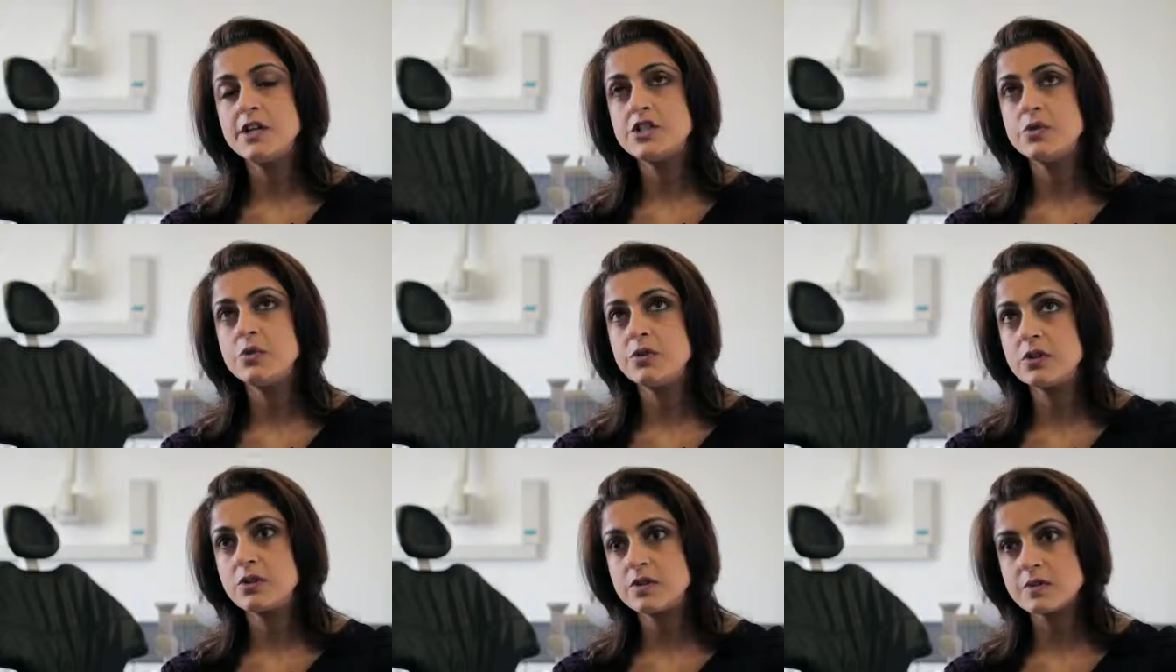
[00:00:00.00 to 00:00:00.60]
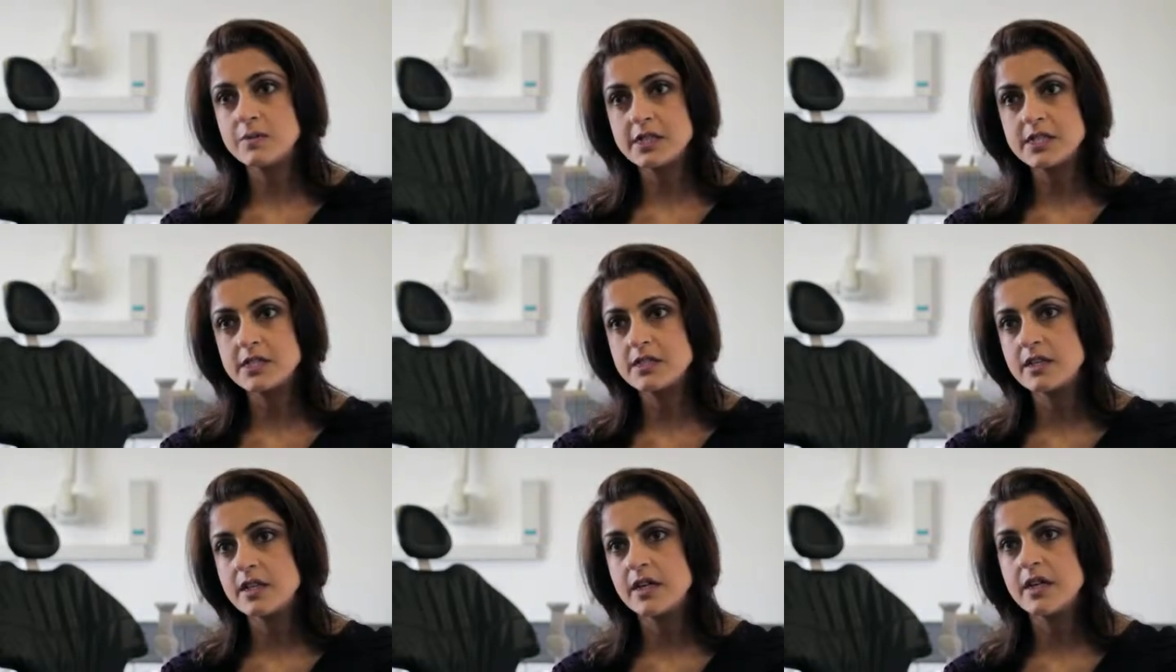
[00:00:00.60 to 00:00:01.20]
I do all the
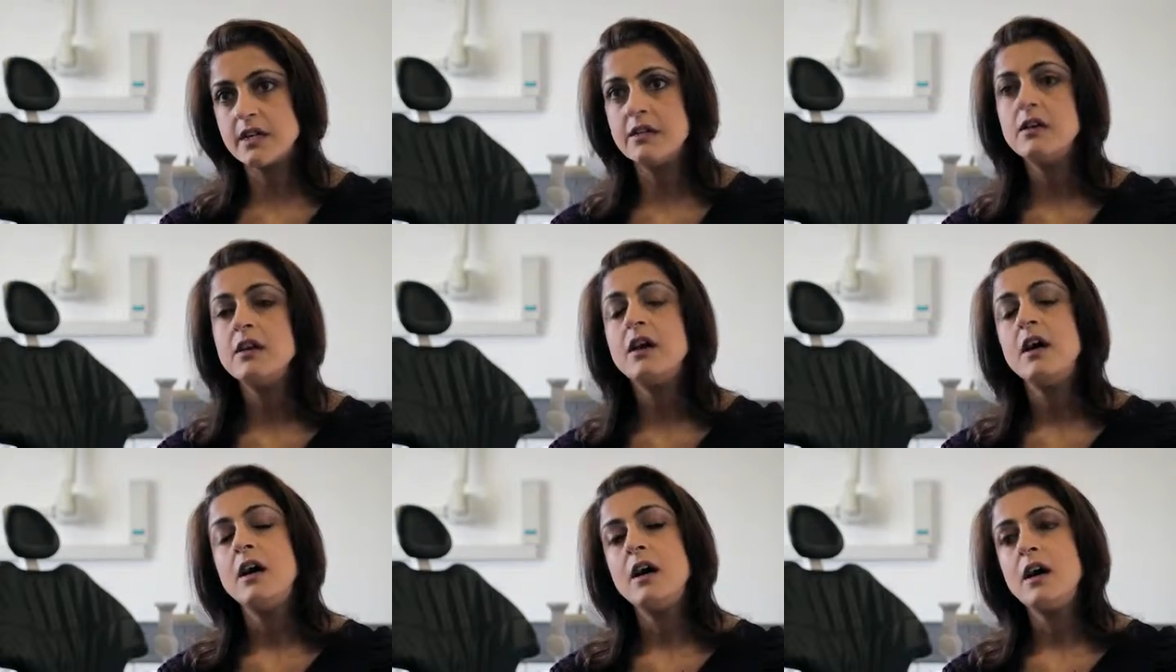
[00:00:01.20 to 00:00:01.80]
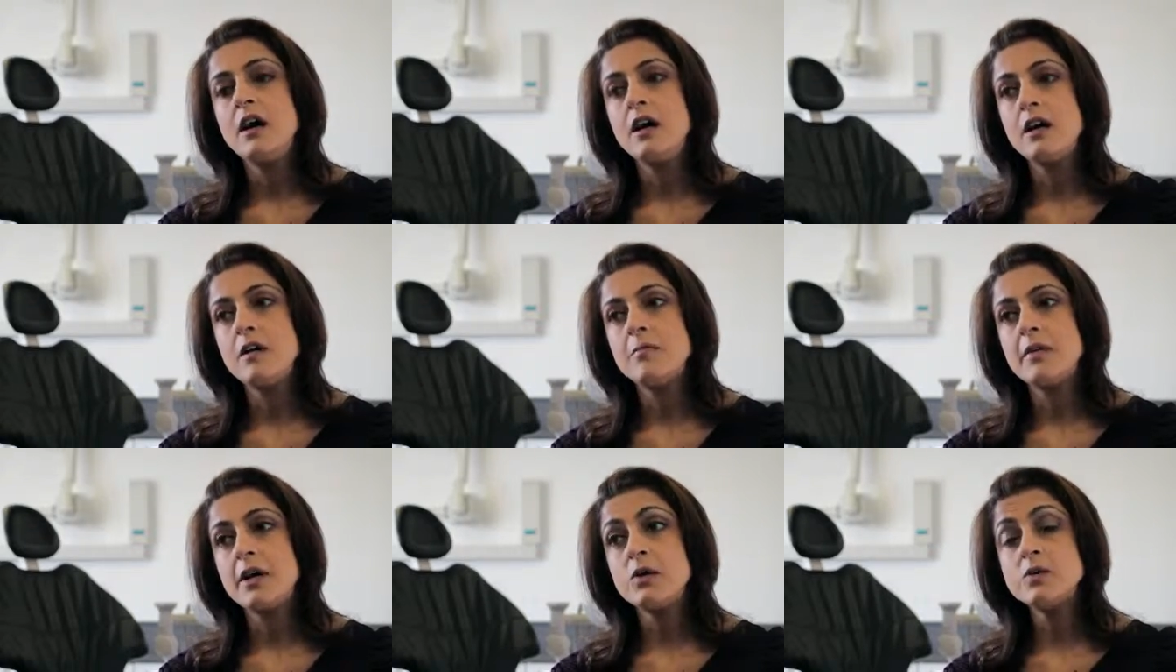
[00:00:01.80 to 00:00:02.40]
cosmetics here.
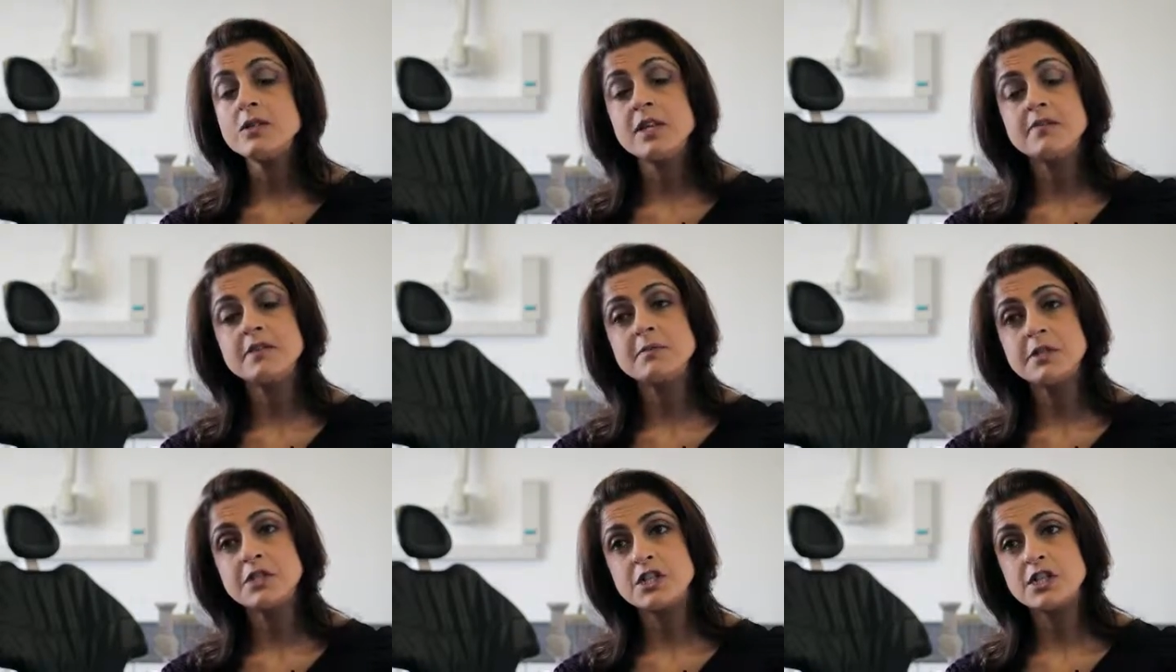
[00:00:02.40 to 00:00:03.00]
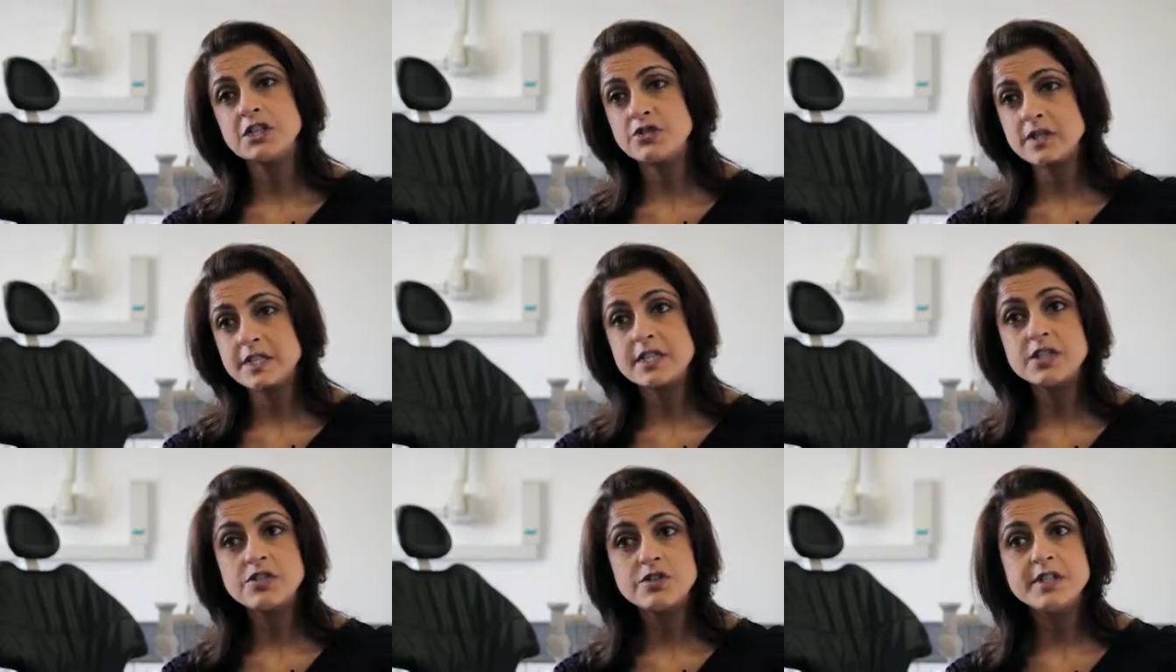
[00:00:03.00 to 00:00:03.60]
Um, I also have a special
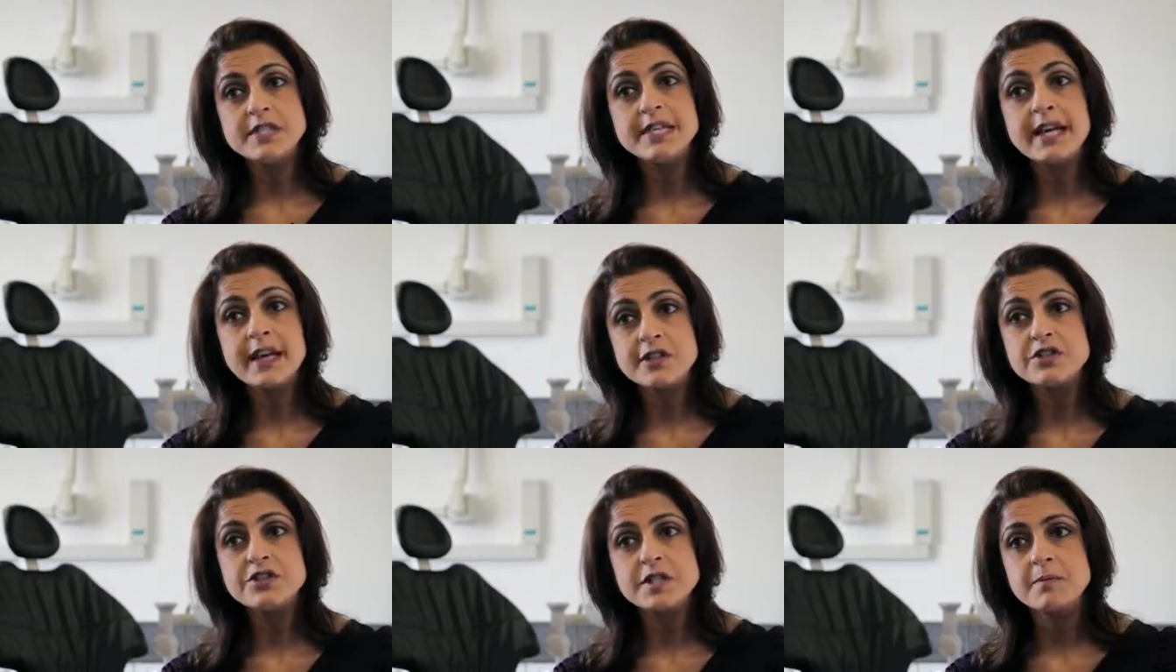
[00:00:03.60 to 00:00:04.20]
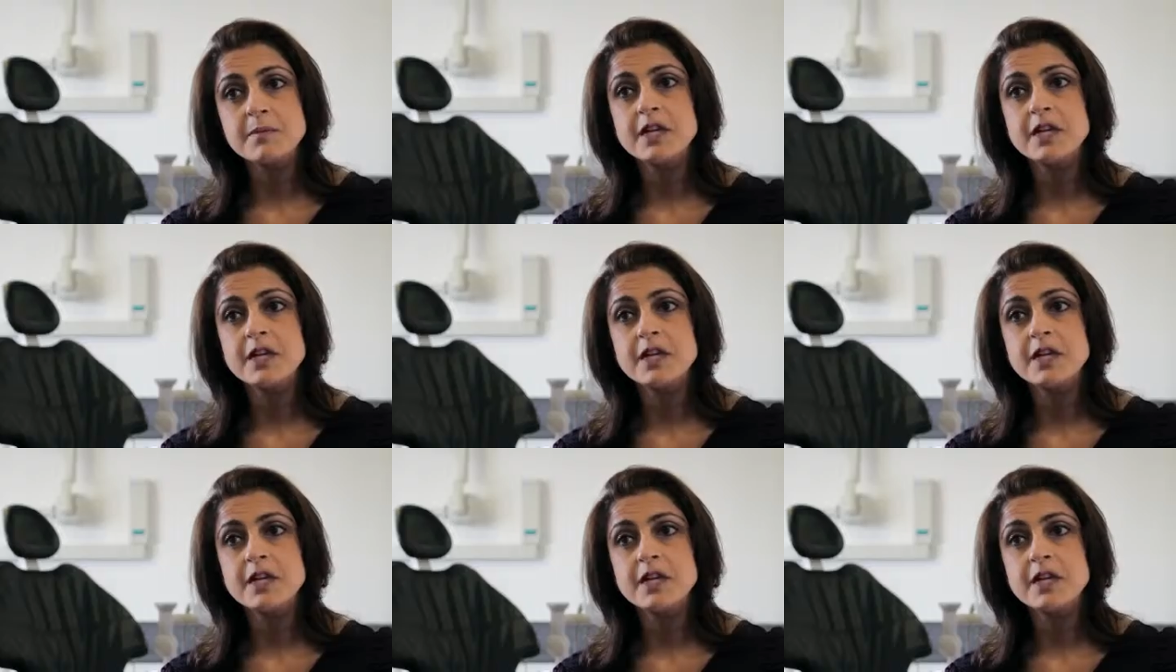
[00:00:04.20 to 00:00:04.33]
interest in treating anxious